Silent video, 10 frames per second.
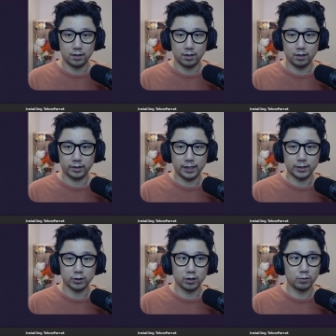Okay,
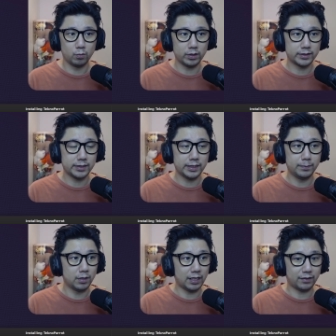so what
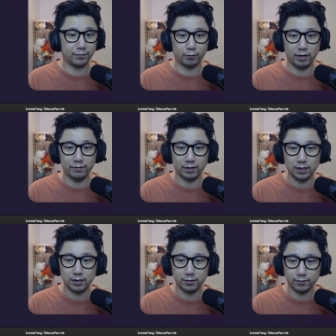seemed like
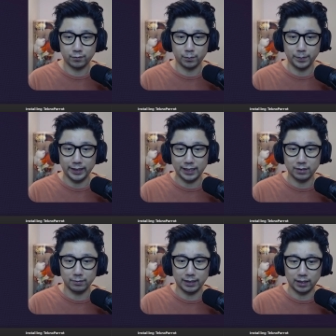forever, for me
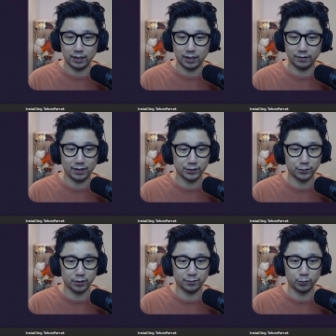anyway, I fast
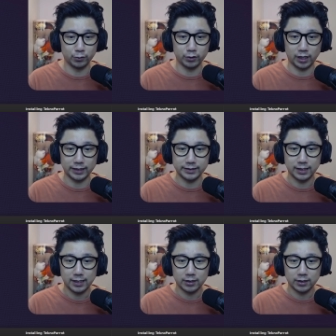forwarded for you guys.